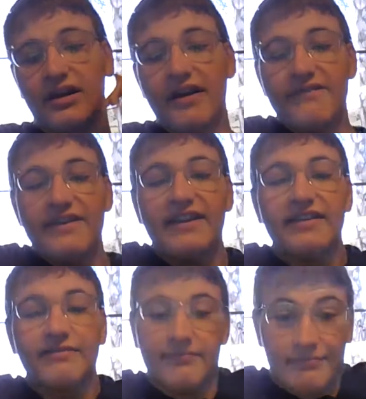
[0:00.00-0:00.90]
I
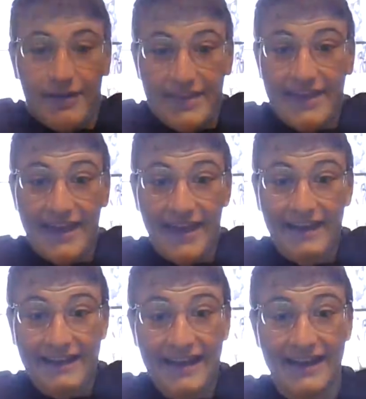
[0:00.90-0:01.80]
figured, why the
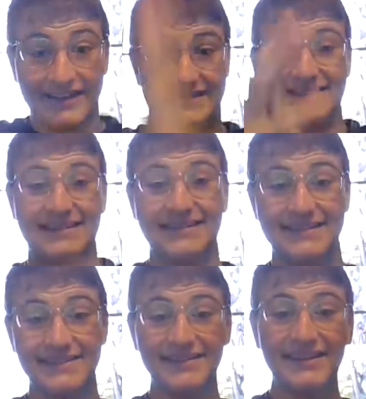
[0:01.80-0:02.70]
heck not?
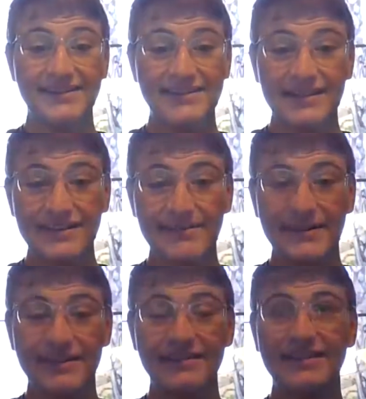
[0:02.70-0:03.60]
So let's talk
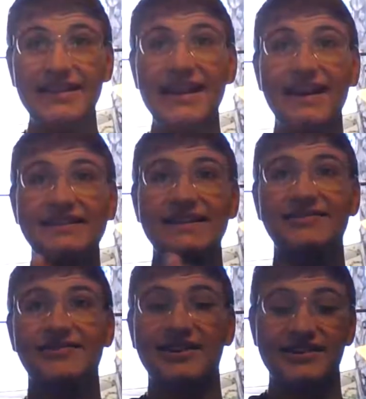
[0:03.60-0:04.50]
about the Ice
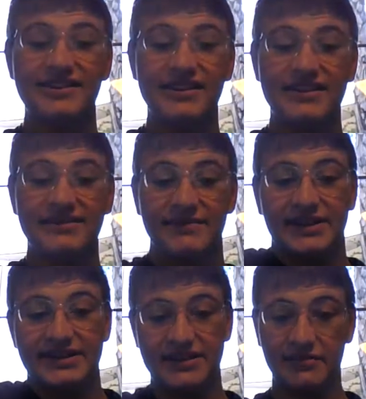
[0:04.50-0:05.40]
Age franchise, and we're
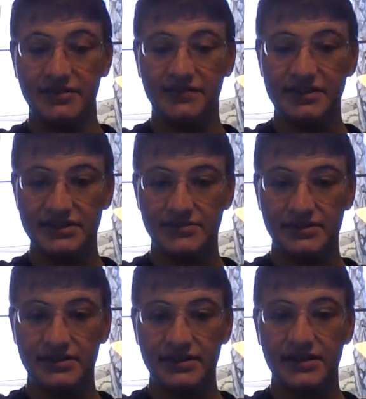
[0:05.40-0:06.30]
going to start with the first
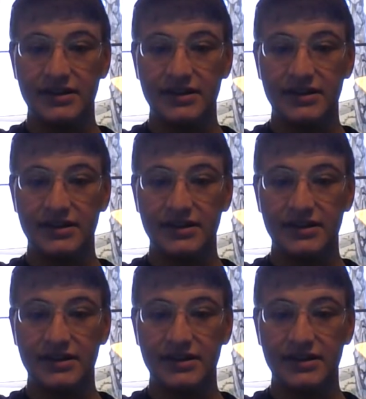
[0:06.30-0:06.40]
one,